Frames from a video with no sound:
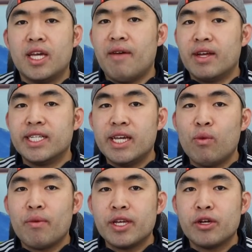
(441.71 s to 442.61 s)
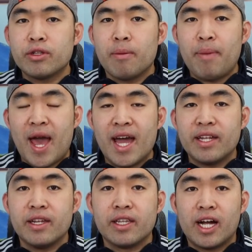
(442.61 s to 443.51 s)
You can see when we use the
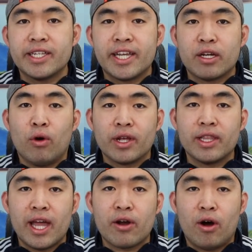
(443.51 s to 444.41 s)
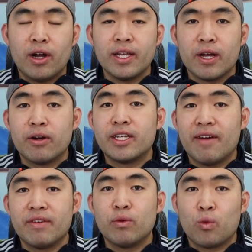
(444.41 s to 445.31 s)
pan, the non-stick coating layer on here
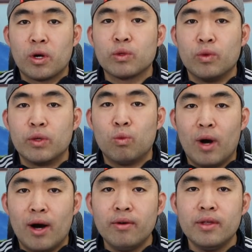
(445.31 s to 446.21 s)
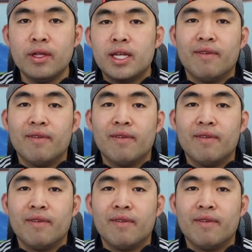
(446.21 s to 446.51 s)
definitely works really well.